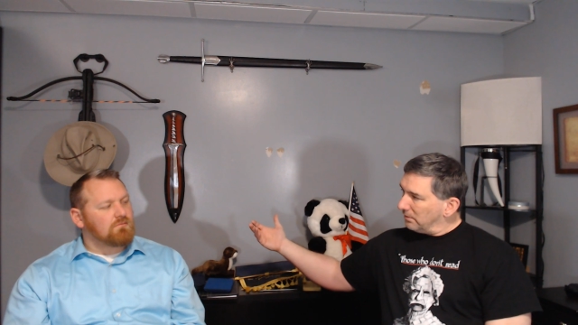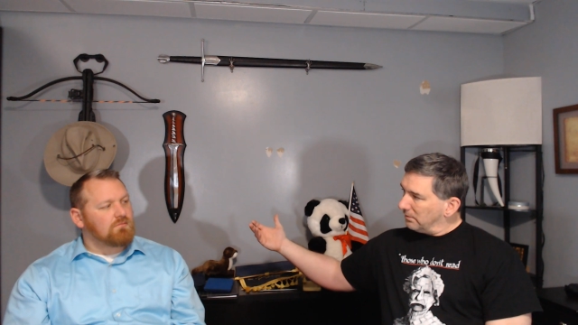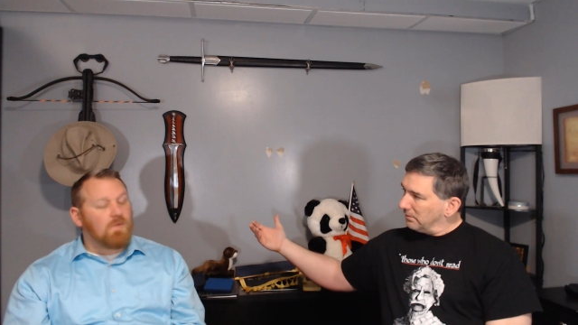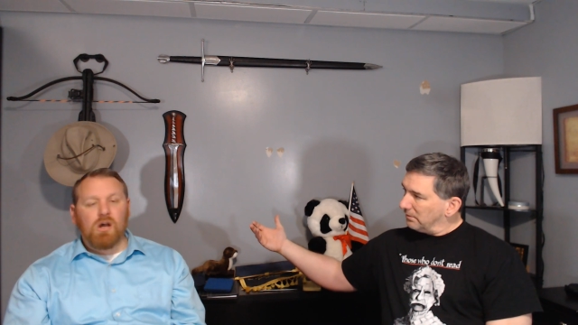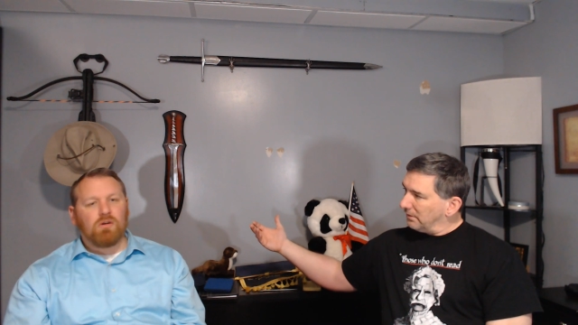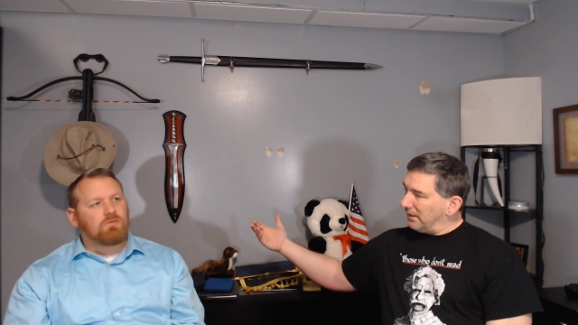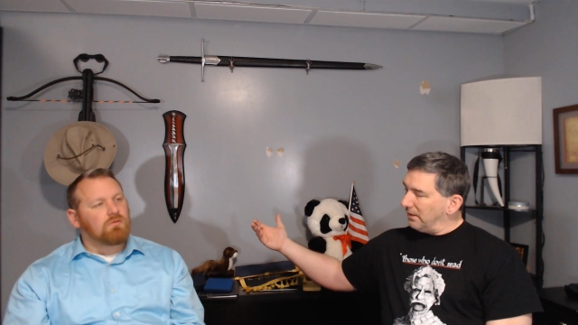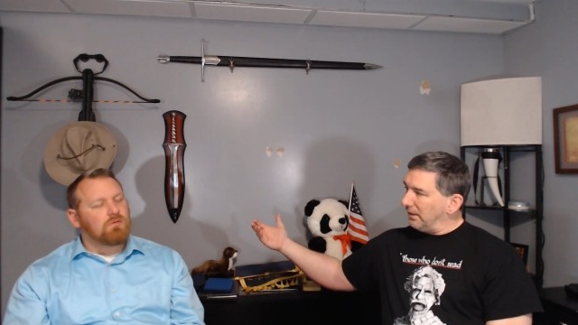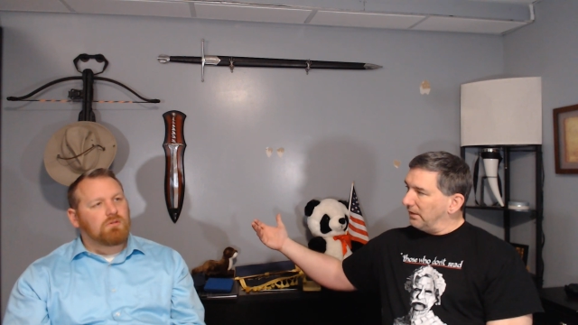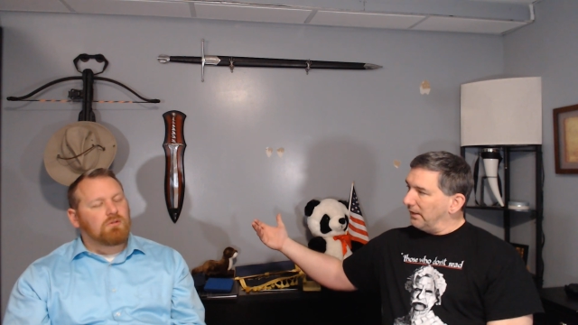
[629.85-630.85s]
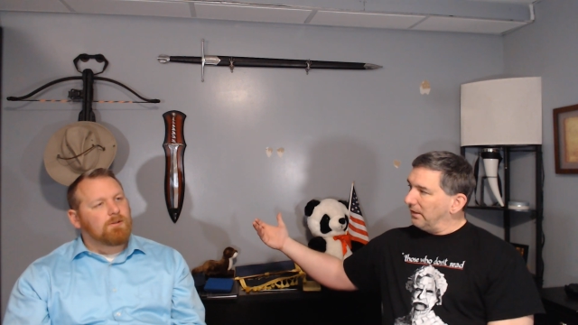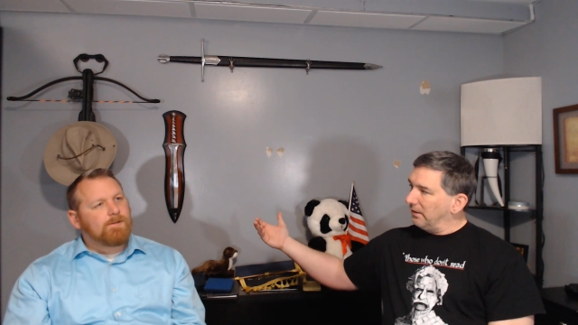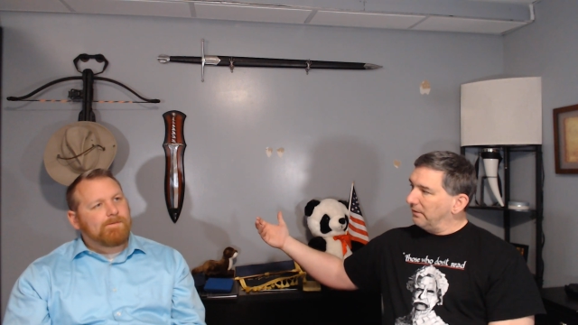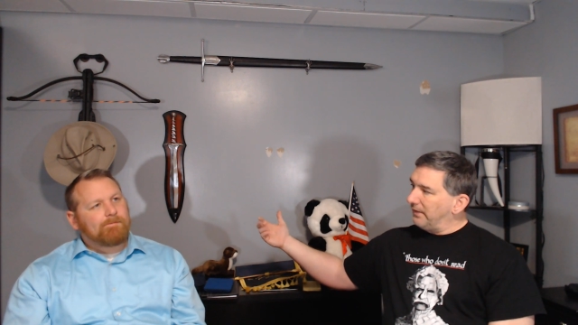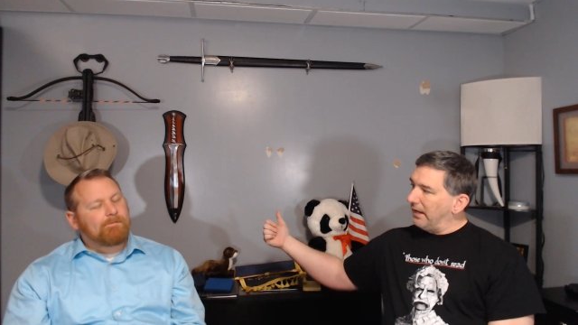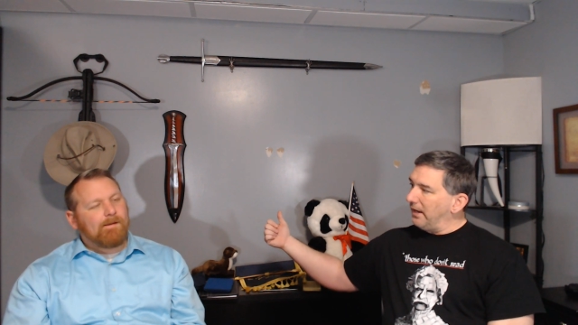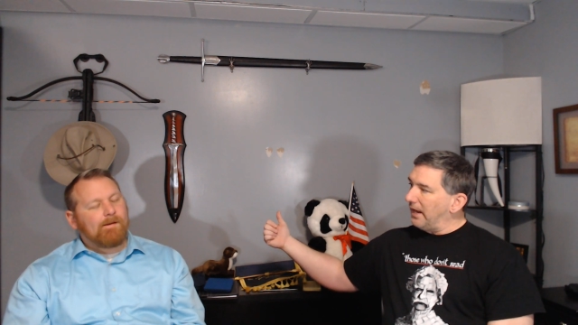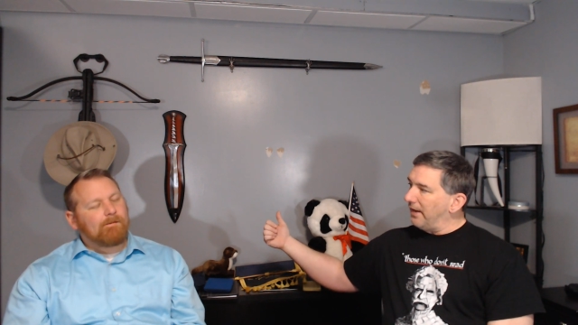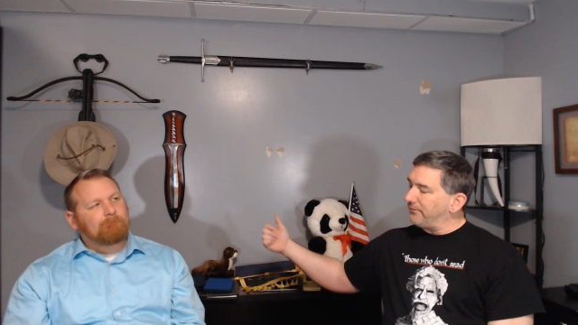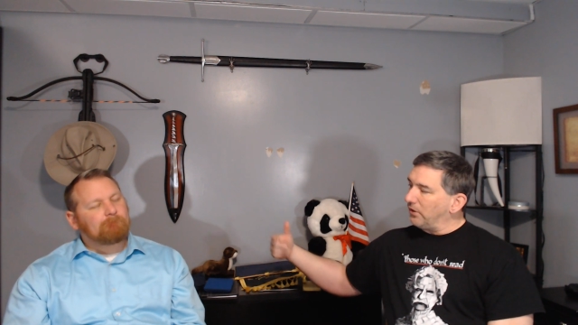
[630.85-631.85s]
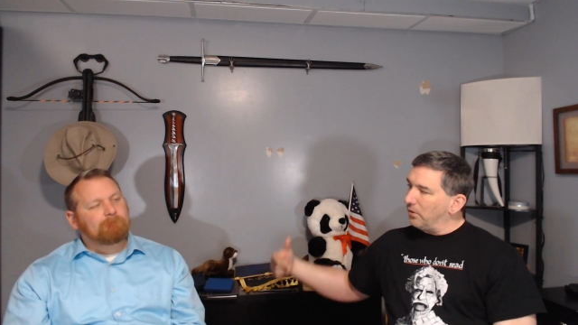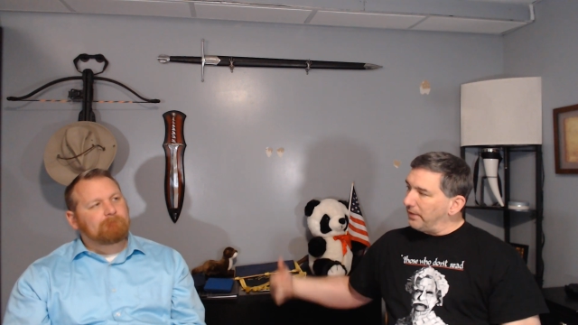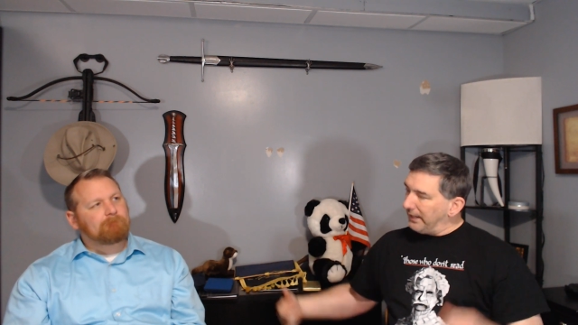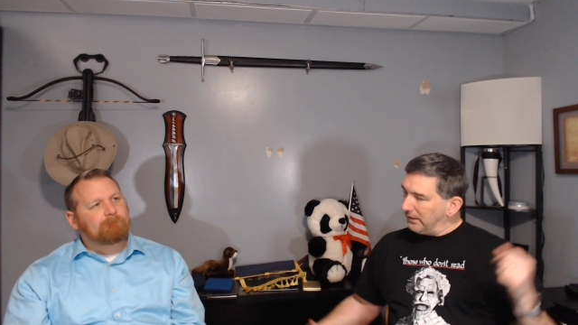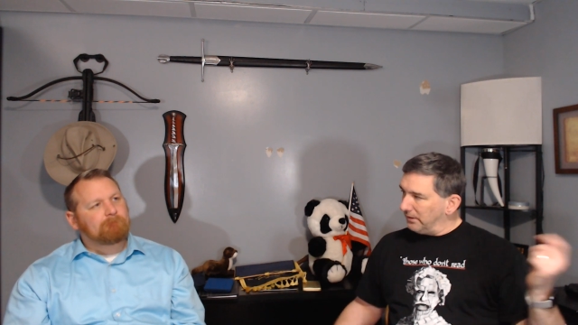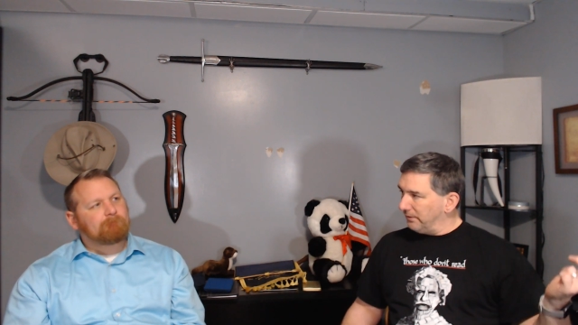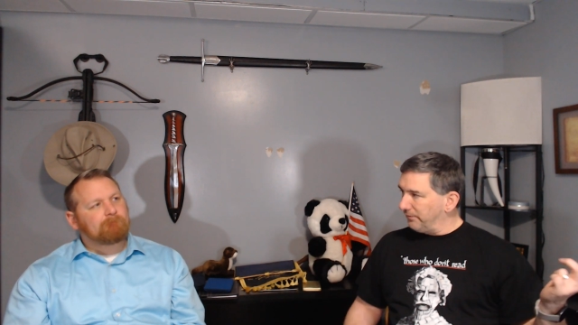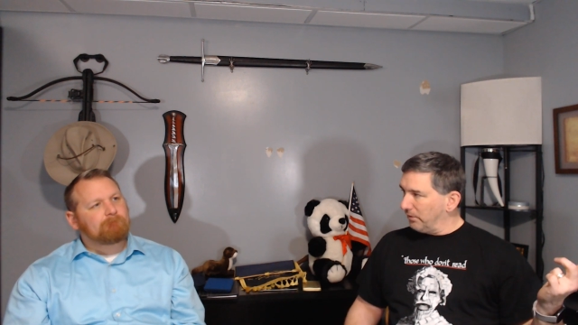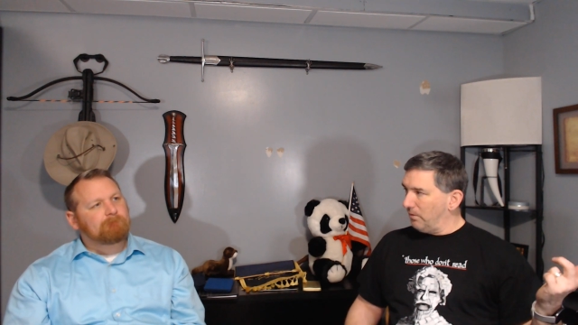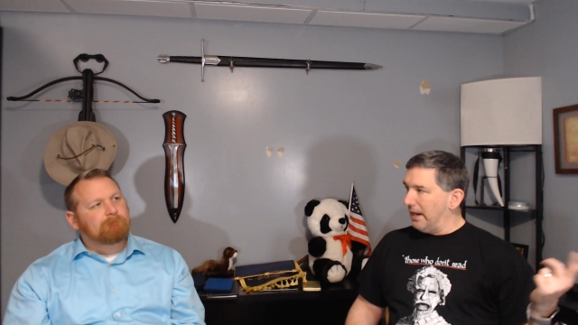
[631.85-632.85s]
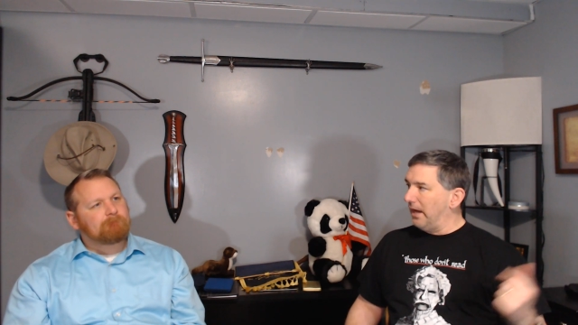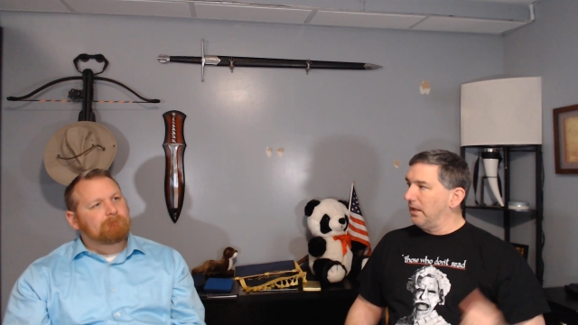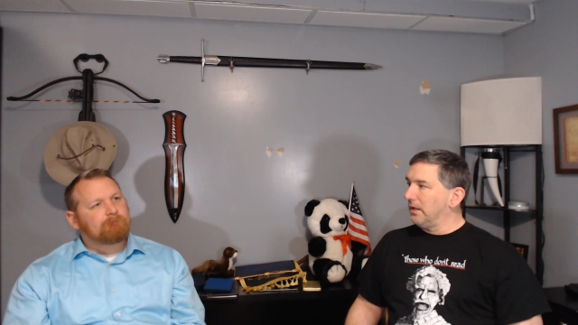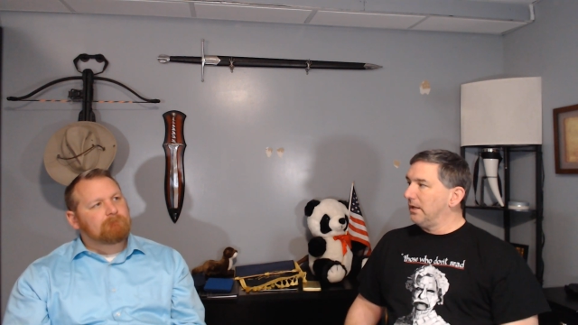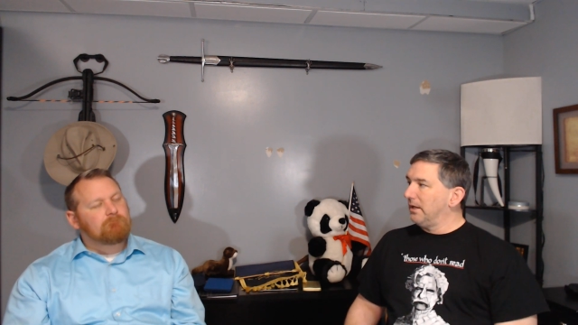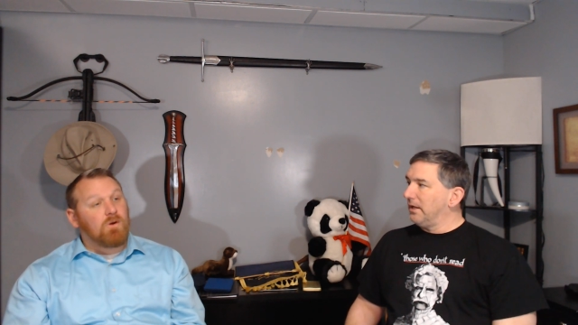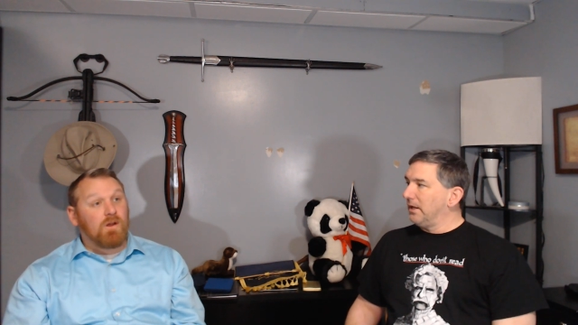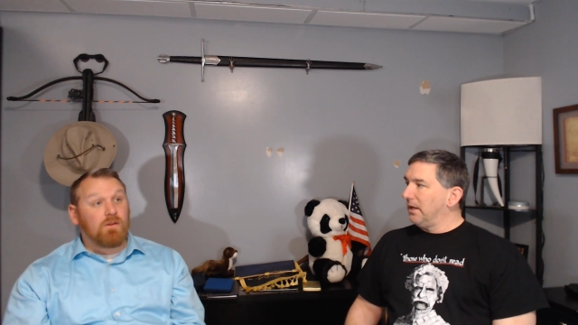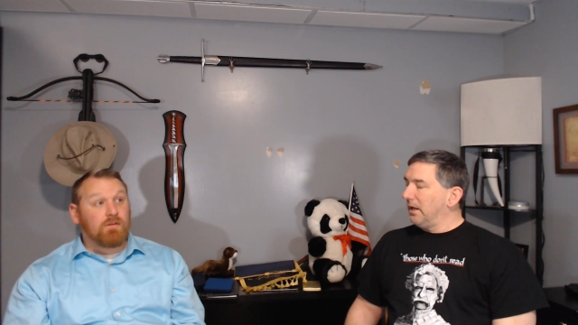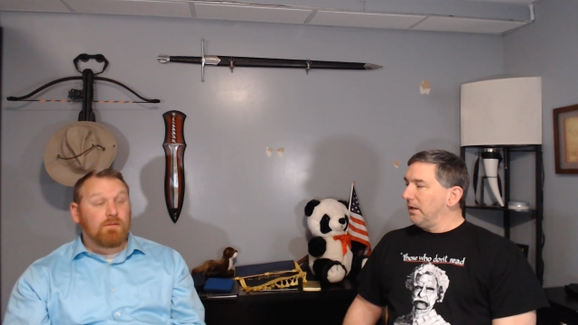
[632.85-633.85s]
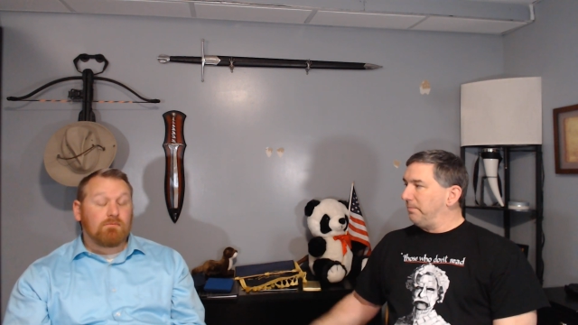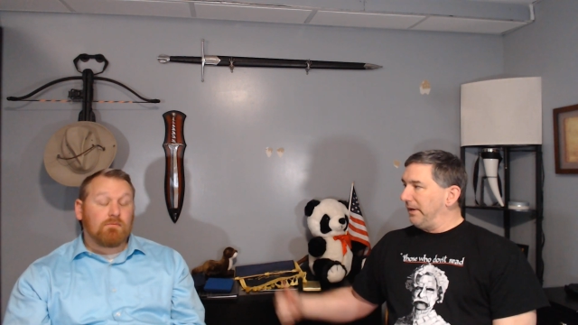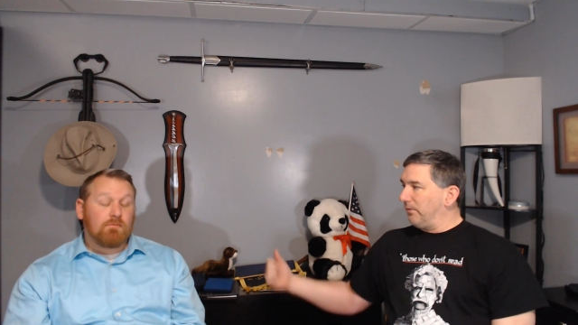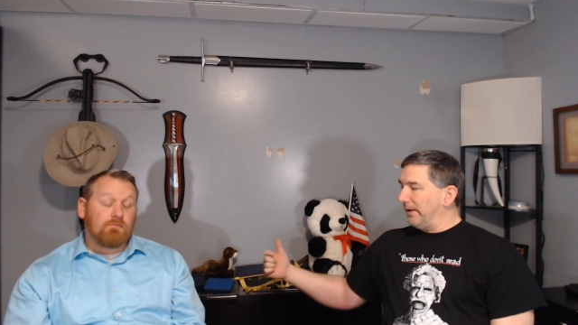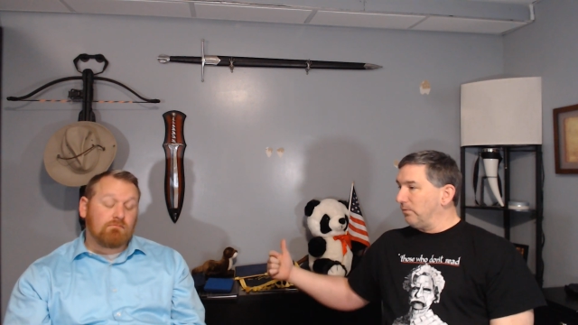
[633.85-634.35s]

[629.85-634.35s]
Speaker 1: No. In Italy, they no. have to go to England for a while. Well, and Big Red